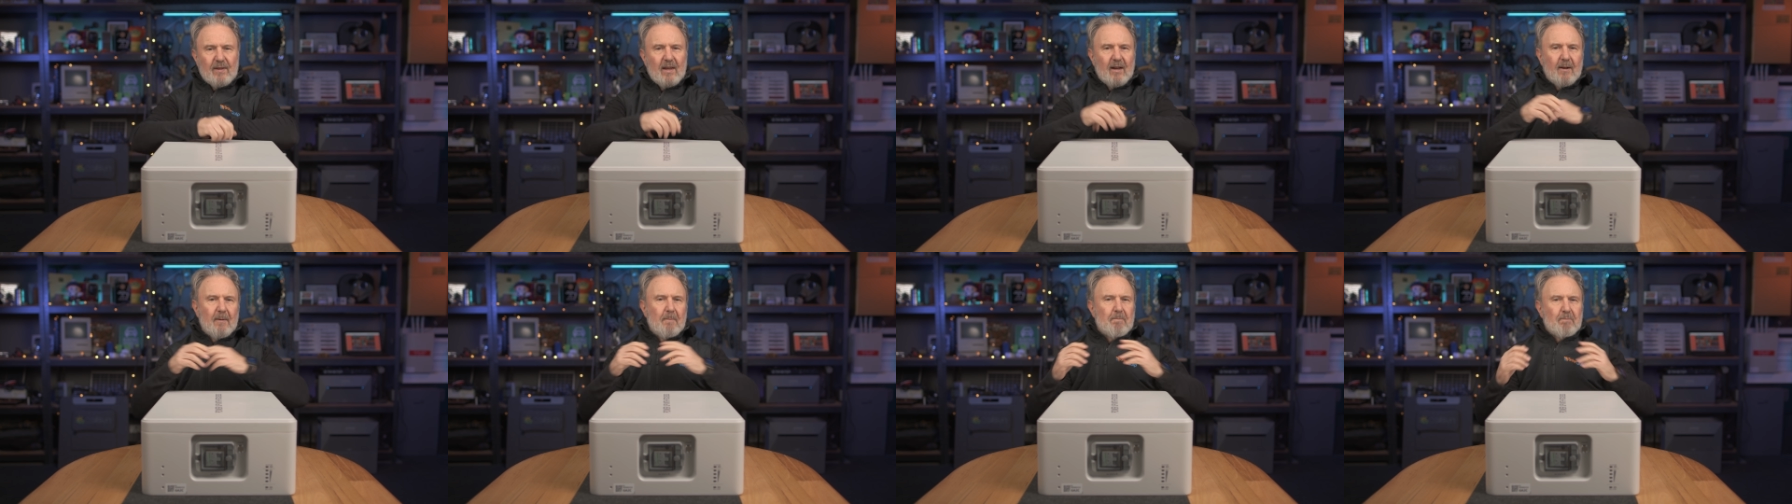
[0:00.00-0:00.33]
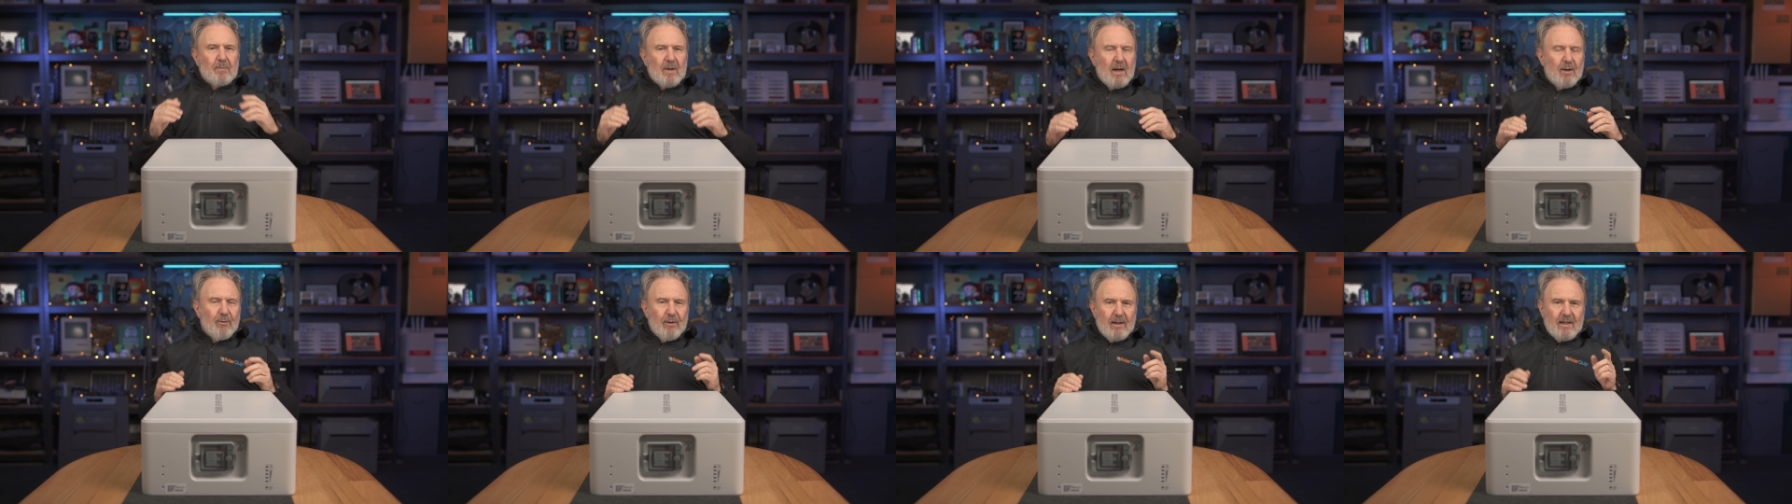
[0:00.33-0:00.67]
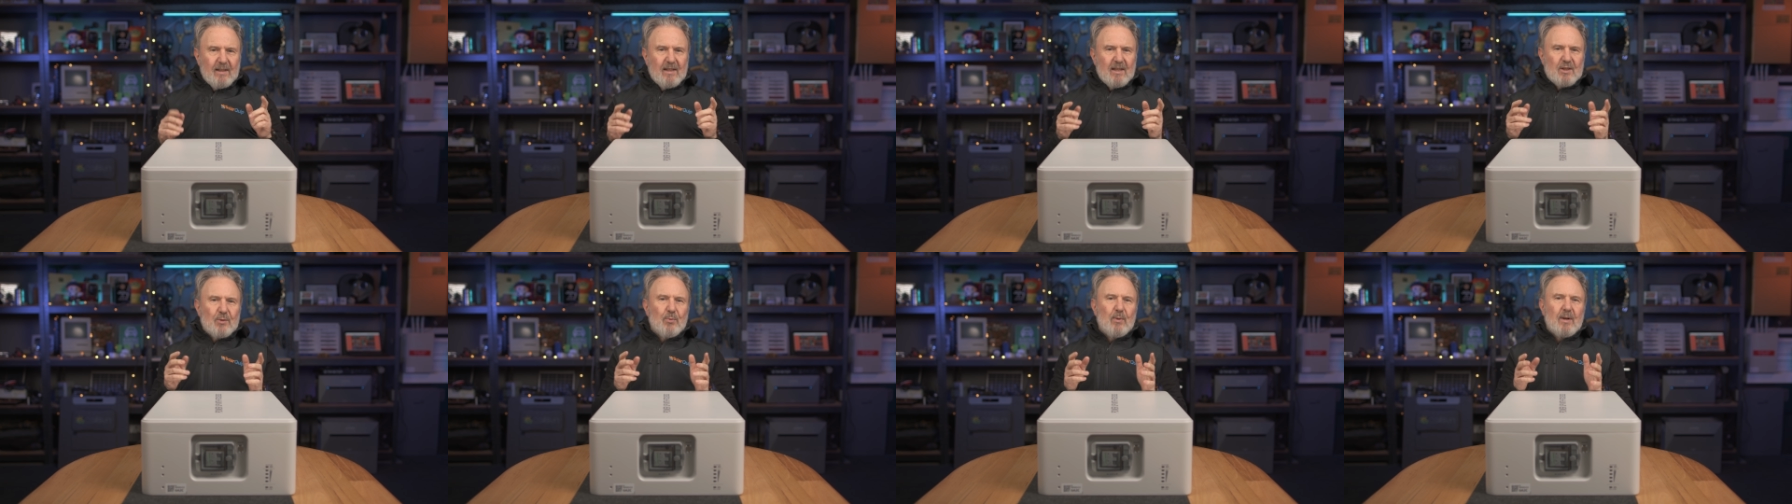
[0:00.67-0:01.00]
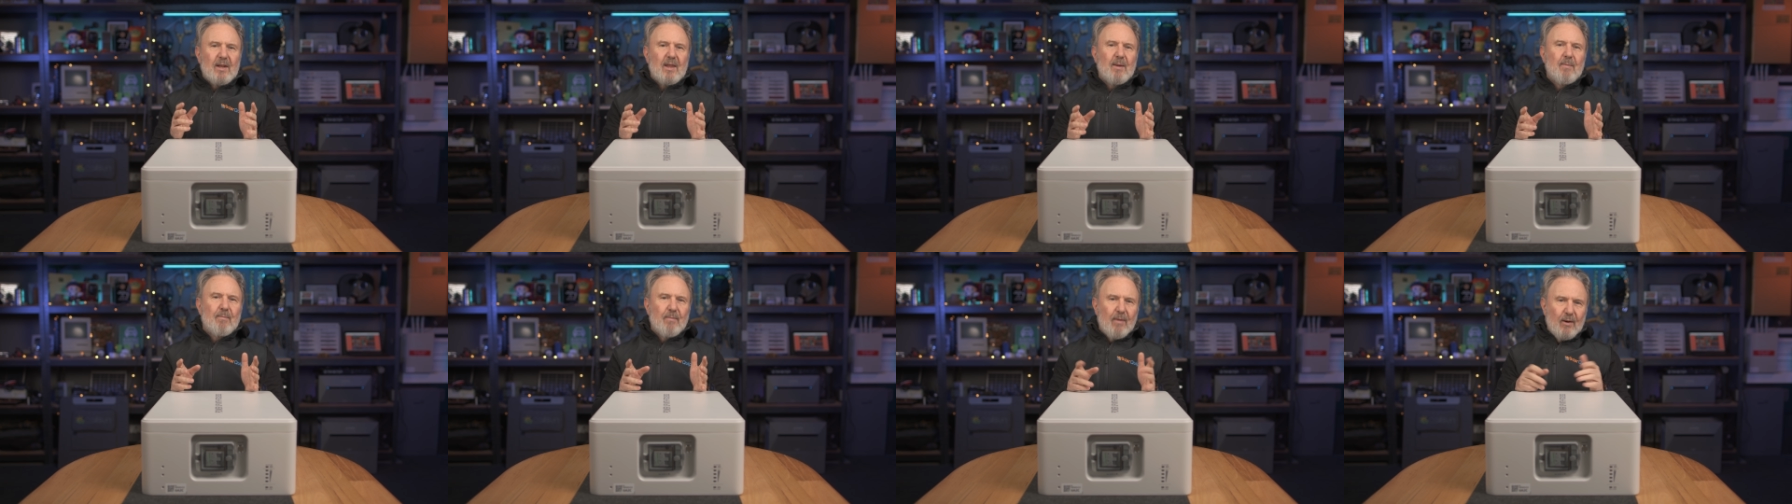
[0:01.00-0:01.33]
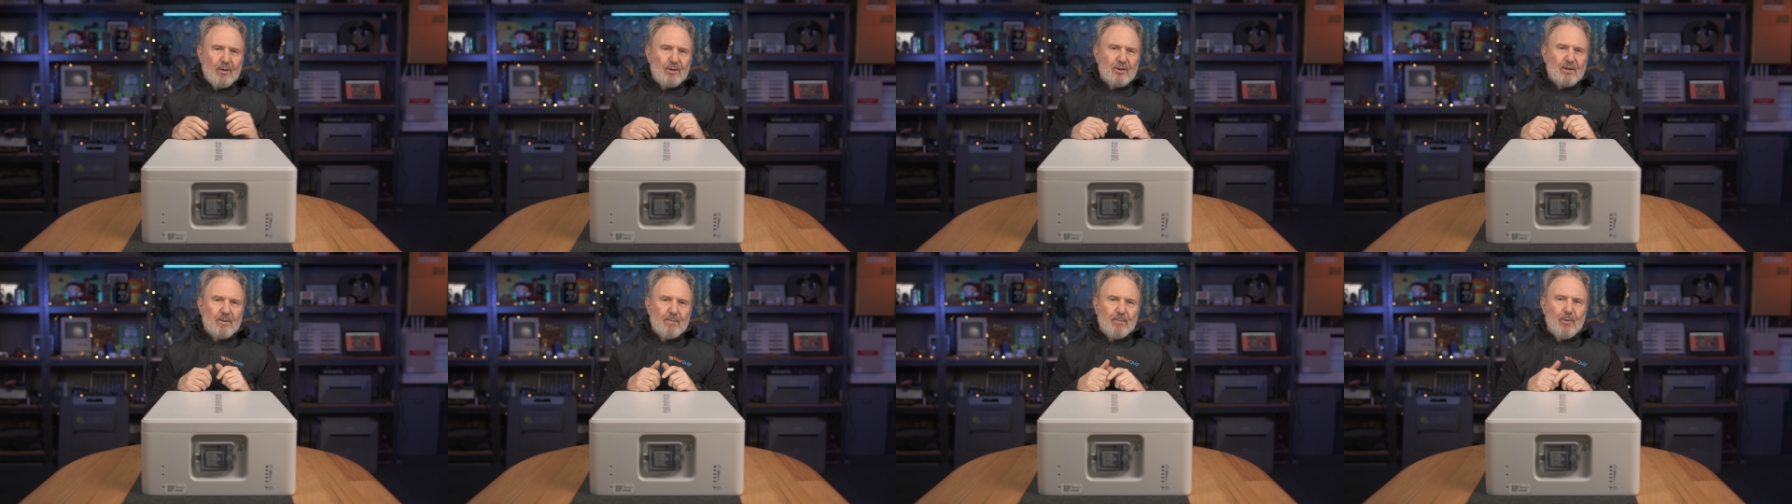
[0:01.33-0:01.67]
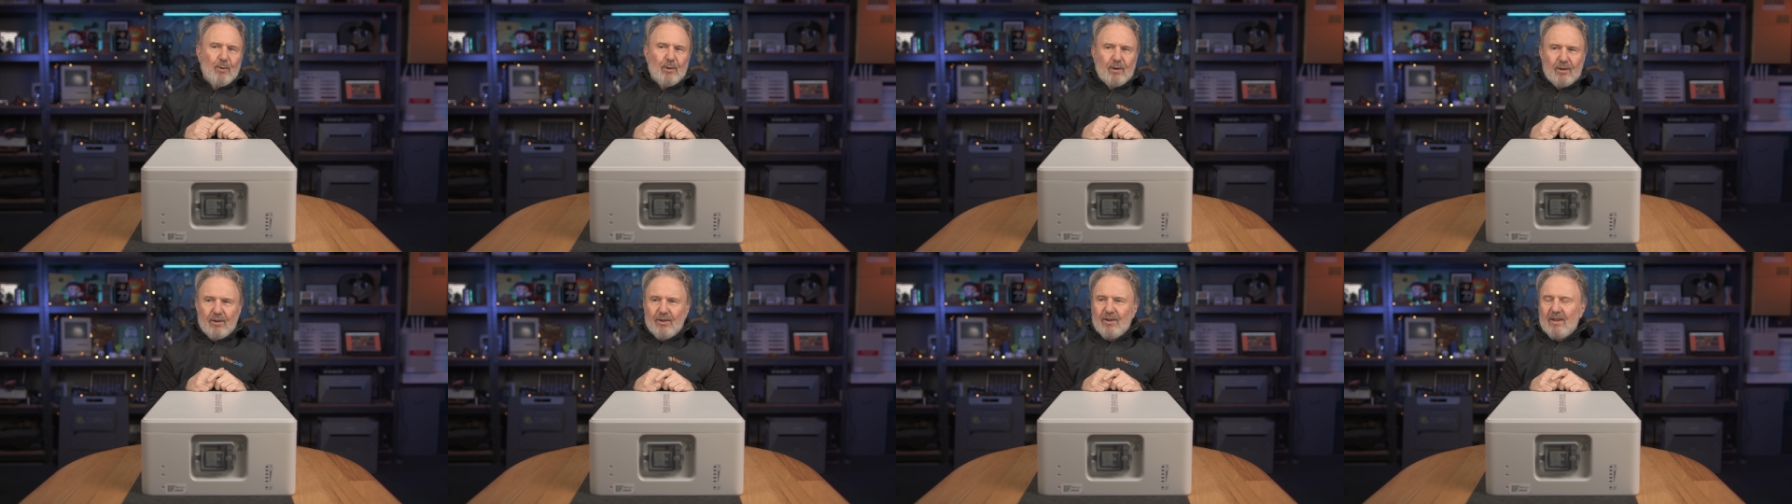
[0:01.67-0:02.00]
Now, I reckon that's one of the most
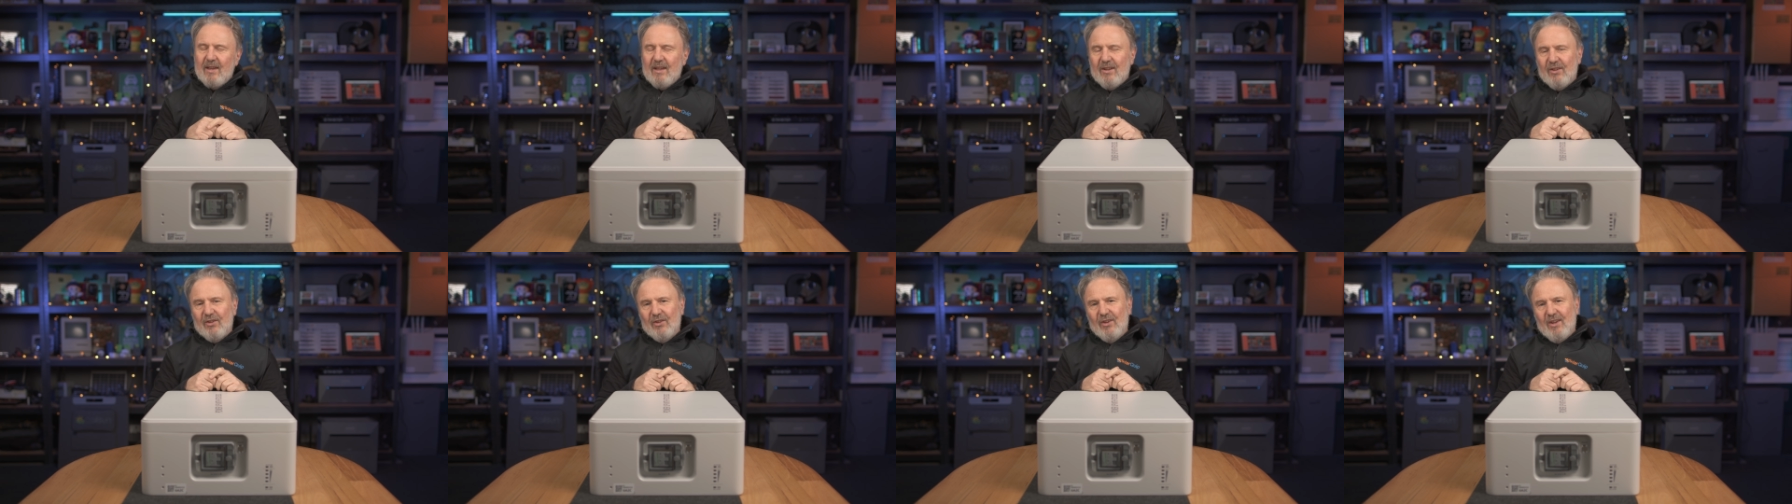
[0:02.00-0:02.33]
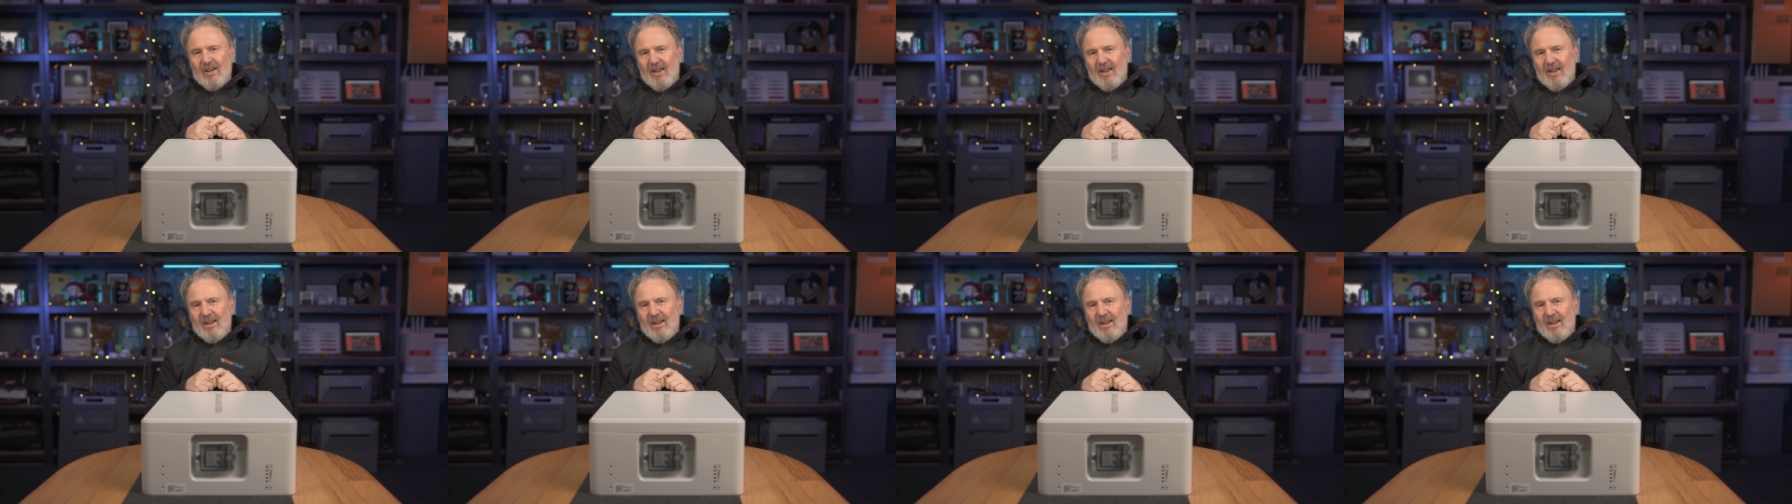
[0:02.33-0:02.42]
important things.